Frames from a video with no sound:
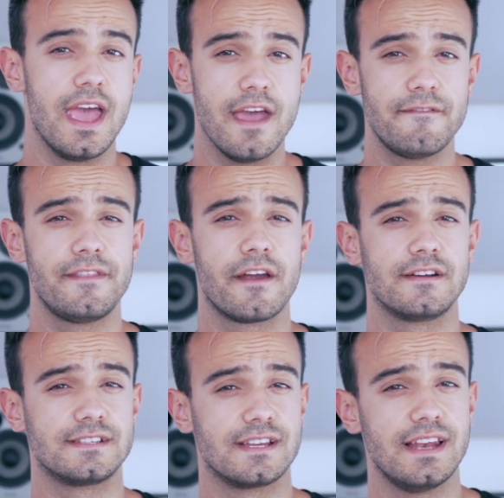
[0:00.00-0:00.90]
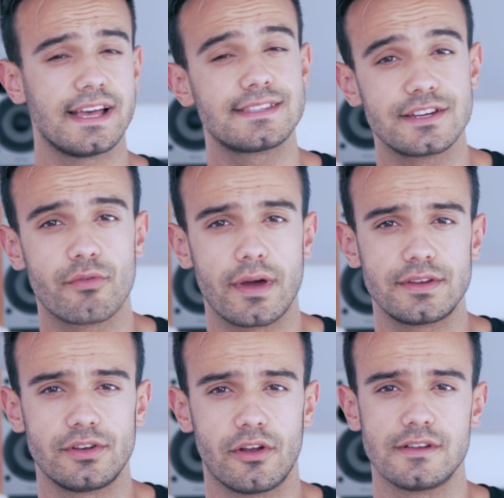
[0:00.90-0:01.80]
If there is less than
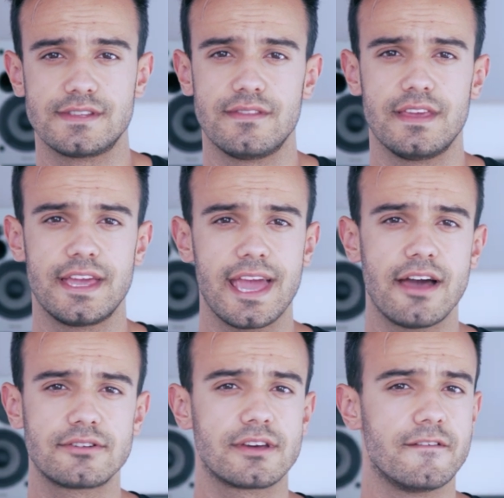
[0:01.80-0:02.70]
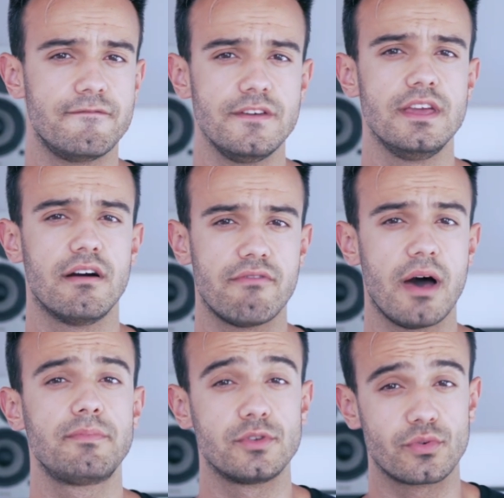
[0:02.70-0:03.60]
$20 in the account, a fee of
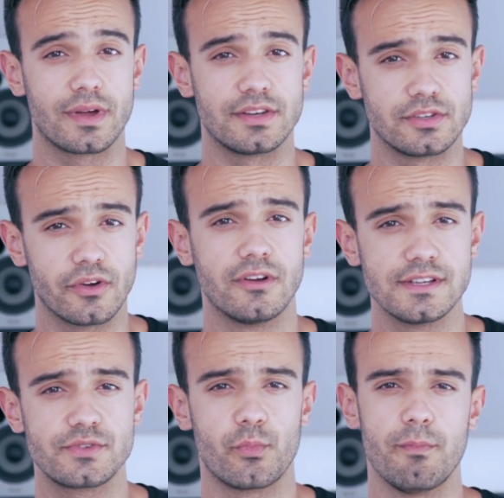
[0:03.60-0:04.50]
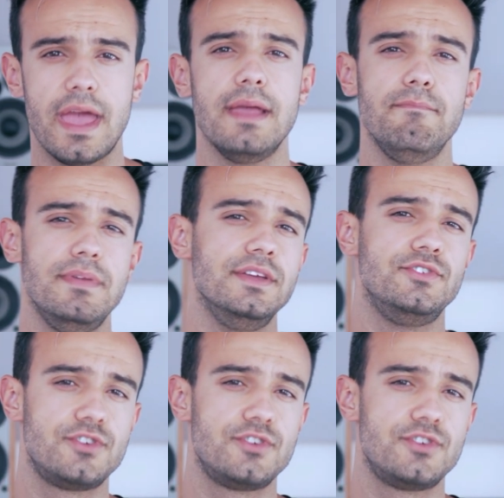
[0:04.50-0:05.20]
up to $20 may be